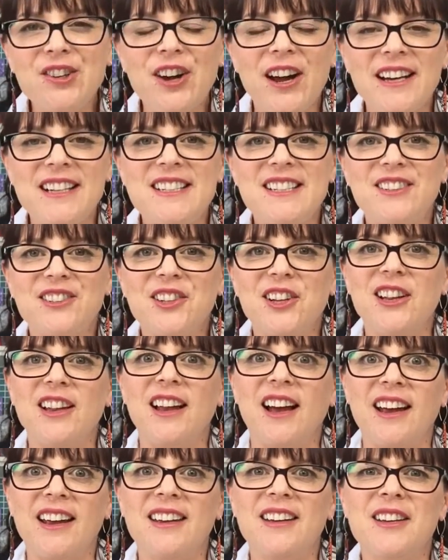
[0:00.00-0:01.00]
your ideal
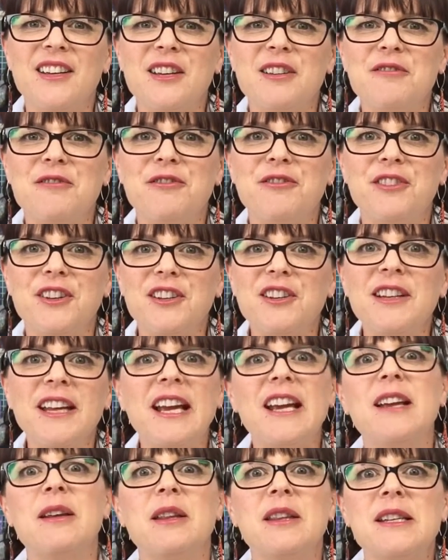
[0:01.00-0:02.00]
client can feel
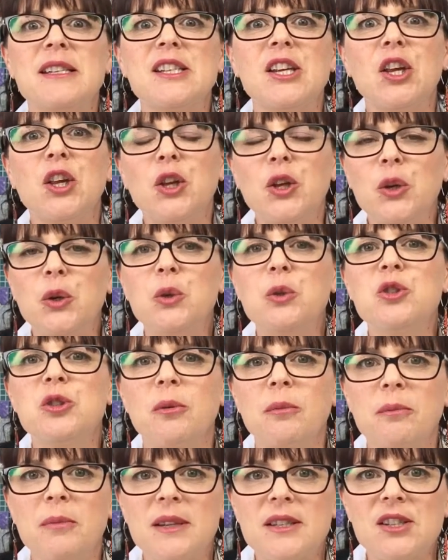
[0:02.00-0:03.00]
like this huge
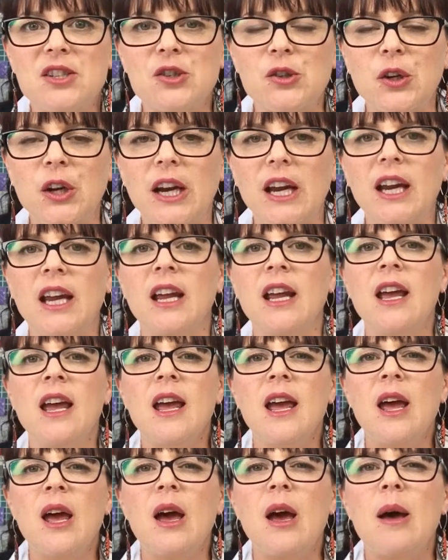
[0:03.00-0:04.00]
mystery,
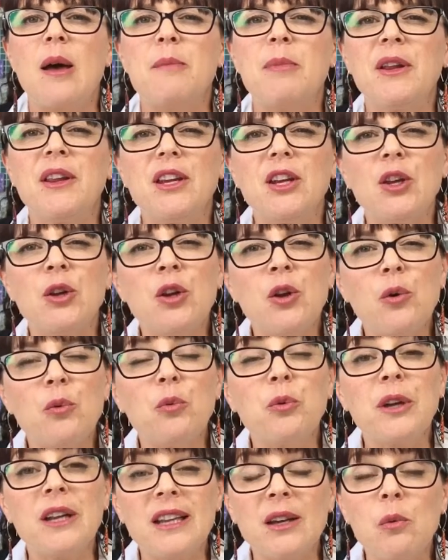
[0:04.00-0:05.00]
but
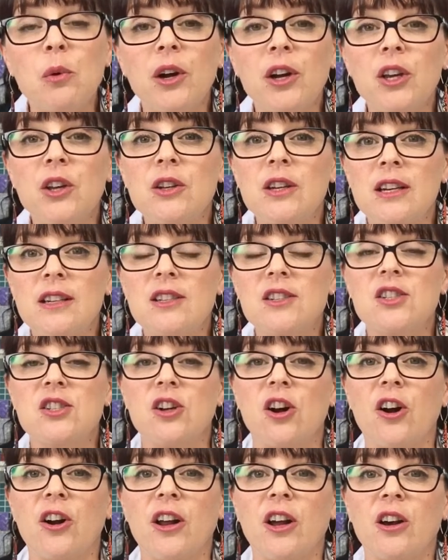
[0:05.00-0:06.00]
really where you need to
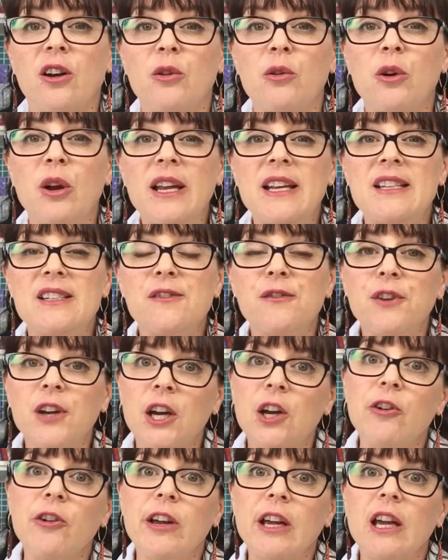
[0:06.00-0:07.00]
start out is
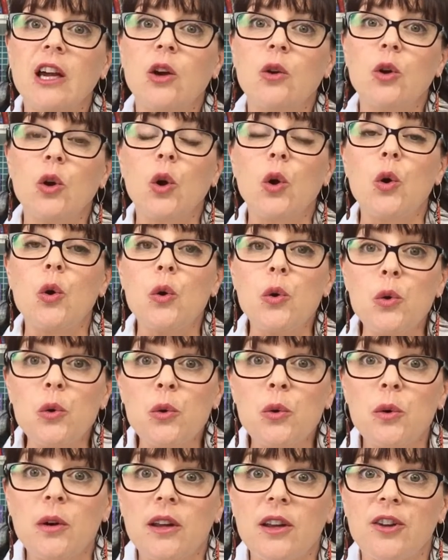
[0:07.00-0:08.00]
figuring out
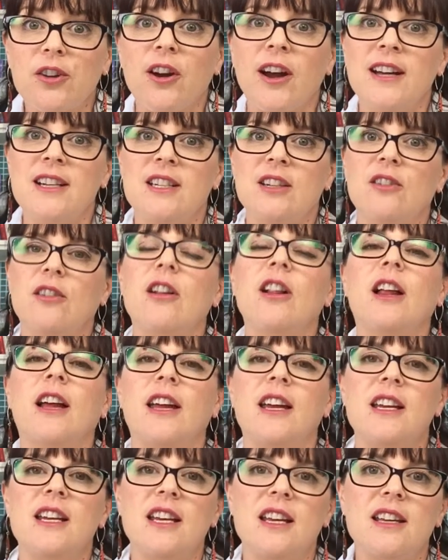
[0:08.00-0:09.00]
who your ideal
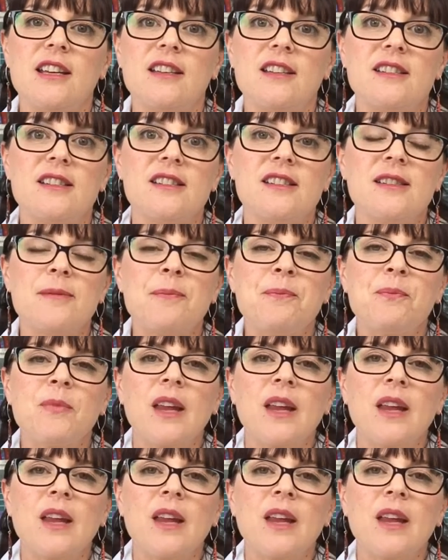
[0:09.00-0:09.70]
client is.